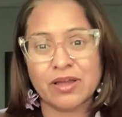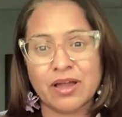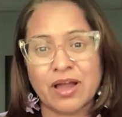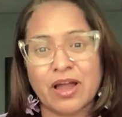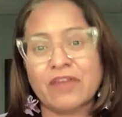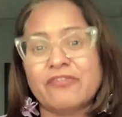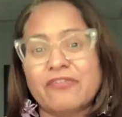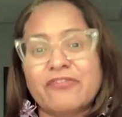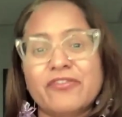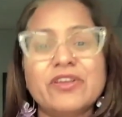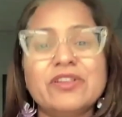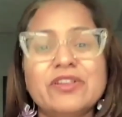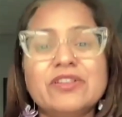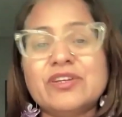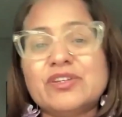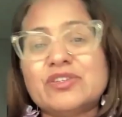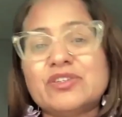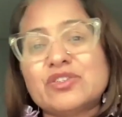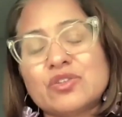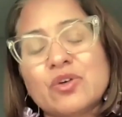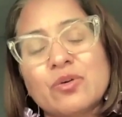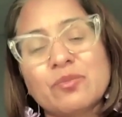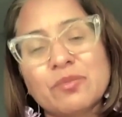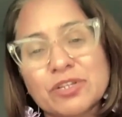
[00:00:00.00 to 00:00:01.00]
I feel there's
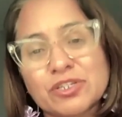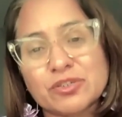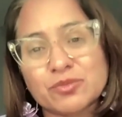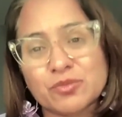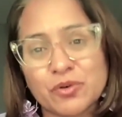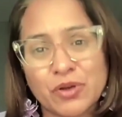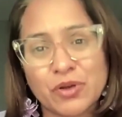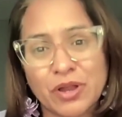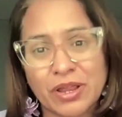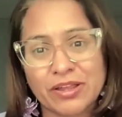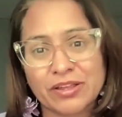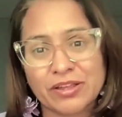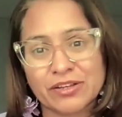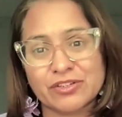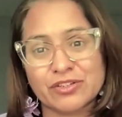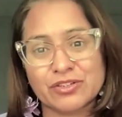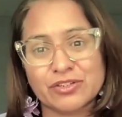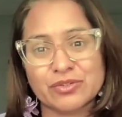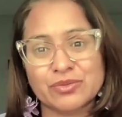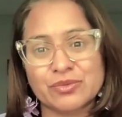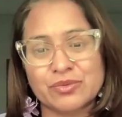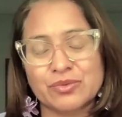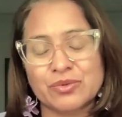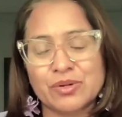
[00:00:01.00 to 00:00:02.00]
so much more I can
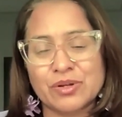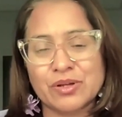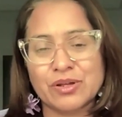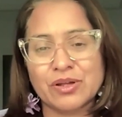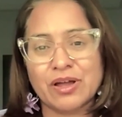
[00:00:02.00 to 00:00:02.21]
do.